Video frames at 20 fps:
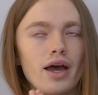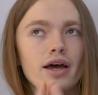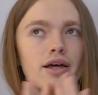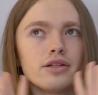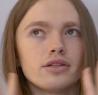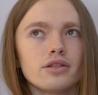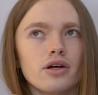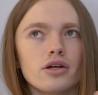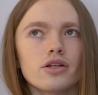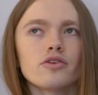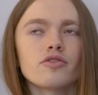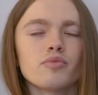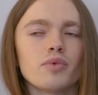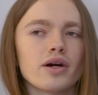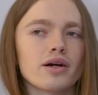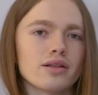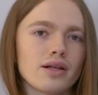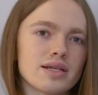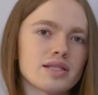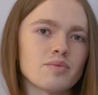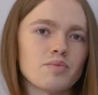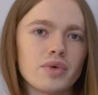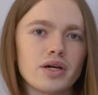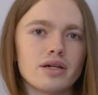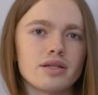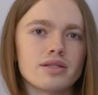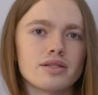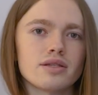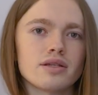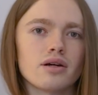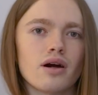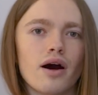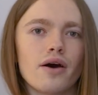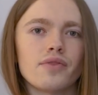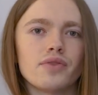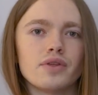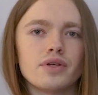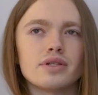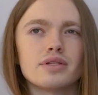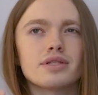And none of my classmates
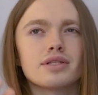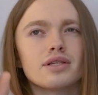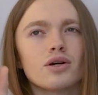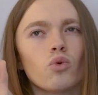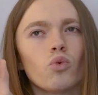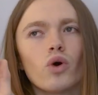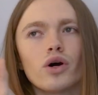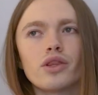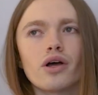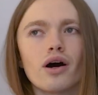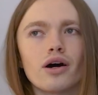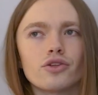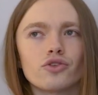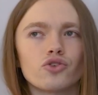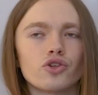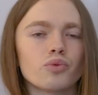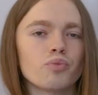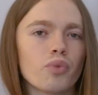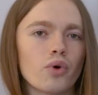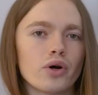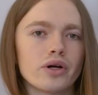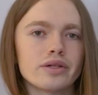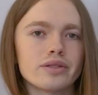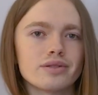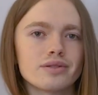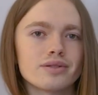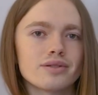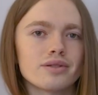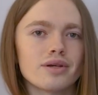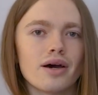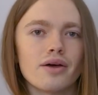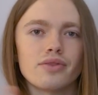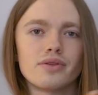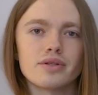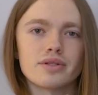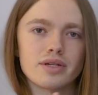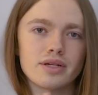got this 100 points at this